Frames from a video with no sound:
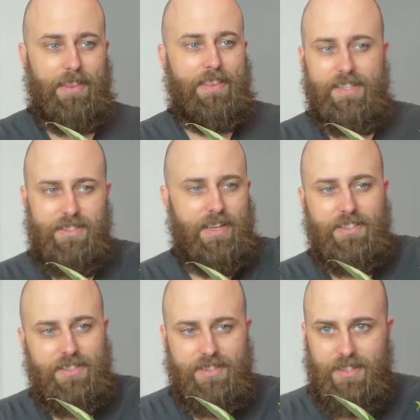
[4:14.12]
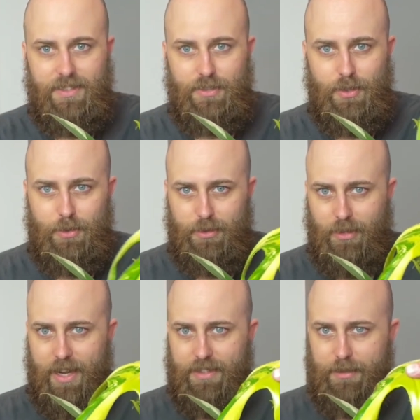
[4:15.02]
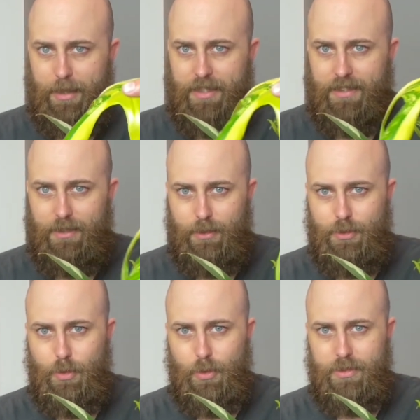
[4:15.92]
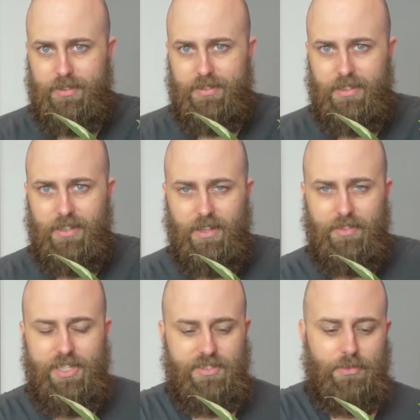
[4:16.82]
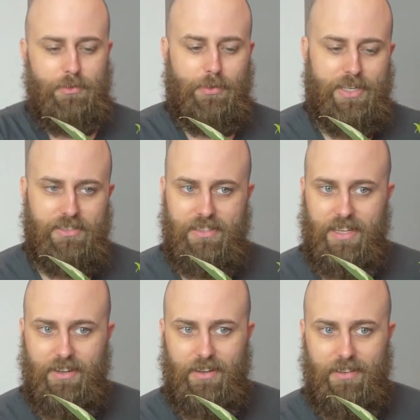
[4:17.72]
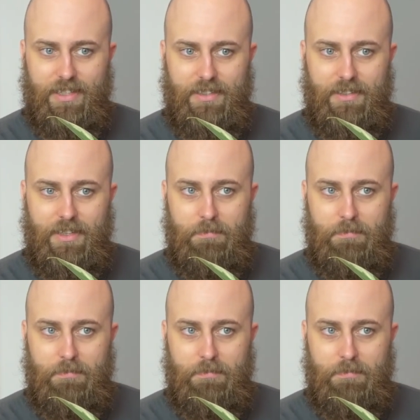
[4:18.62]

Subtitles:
It just does not look right to me. It looks cooked, and I've asked a few friends and they're kind of like,